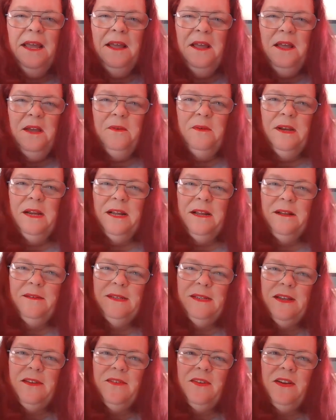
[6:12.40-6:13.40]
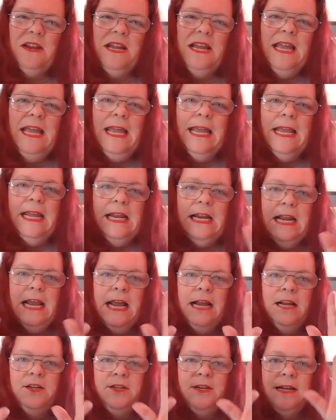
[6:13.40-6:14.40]
when it goes over, it can
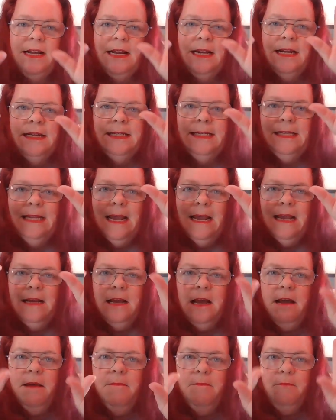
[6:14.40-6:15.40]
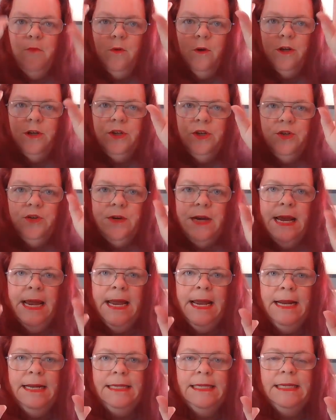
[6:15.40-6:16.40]
actually kind of stand up more
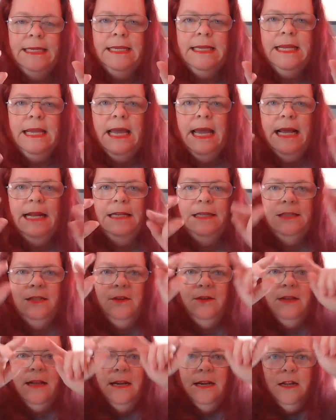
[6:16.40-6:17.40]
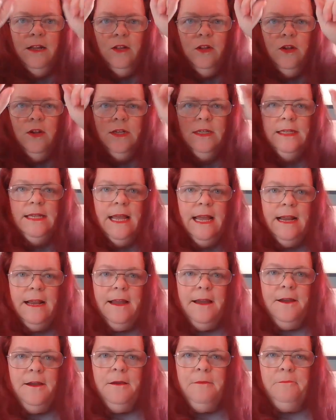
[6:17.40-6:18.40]
straight, and so then it looks like
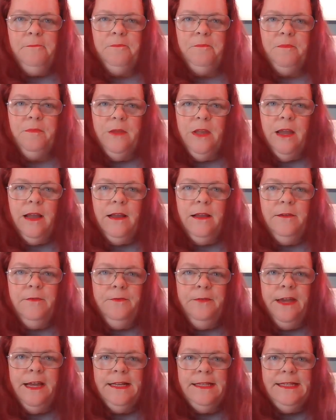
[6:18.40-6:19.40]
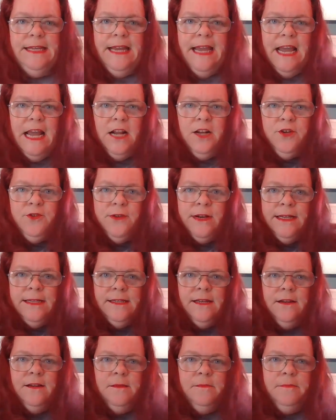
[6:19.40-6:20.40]
a fancy
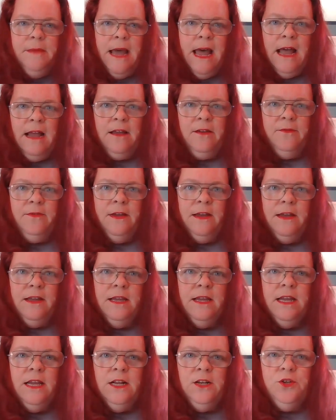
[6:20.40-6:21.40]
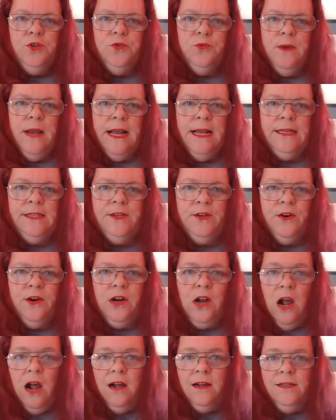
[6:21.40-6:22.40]
headdress on the back of a dress or a
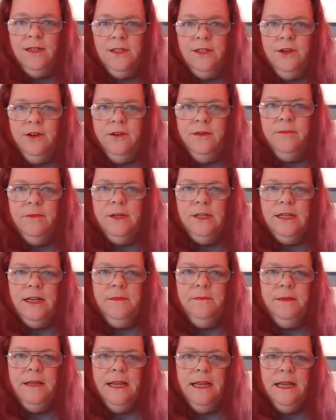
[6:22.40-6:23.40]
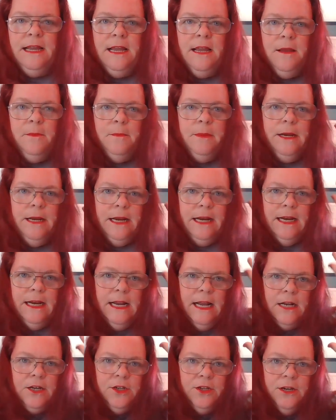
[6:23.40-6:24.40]
costume or something, but it can
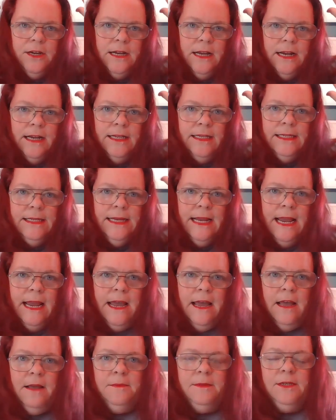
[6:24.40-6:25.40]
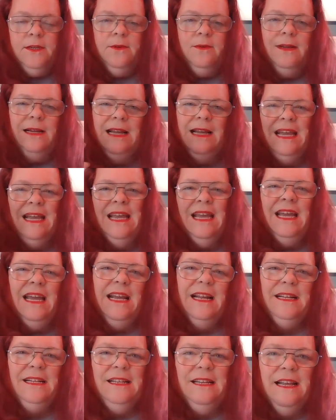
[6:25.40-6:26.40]
actually kind of stay up. So
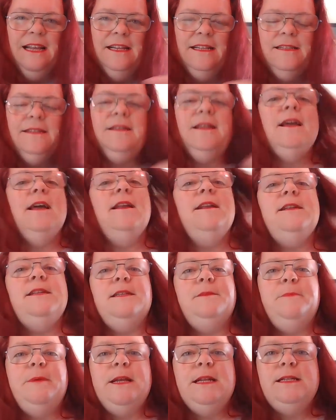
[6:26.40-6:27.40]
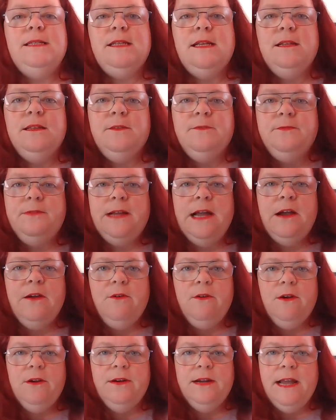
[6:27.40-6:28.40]
it kind of depends on the
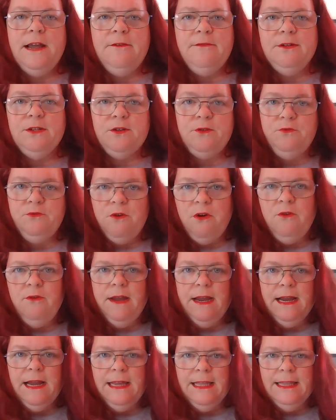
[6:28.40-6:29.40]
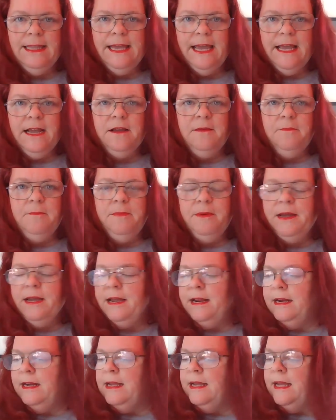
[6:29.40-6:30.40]
flower and how it's growing, I think.
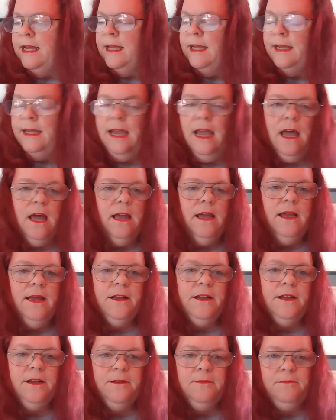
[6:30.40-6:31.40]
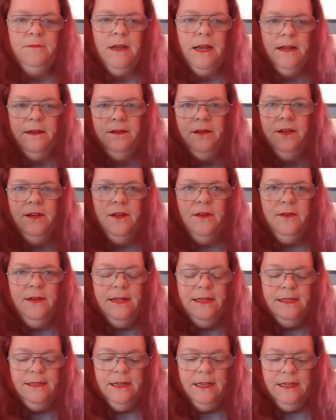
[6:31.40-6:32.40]
But yeah,
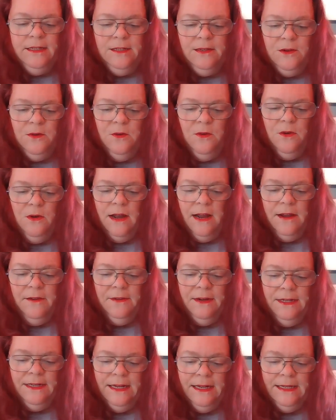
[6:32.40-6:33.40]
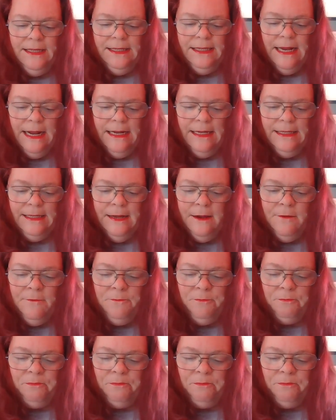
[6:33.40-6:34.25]
it's cool how it does that. So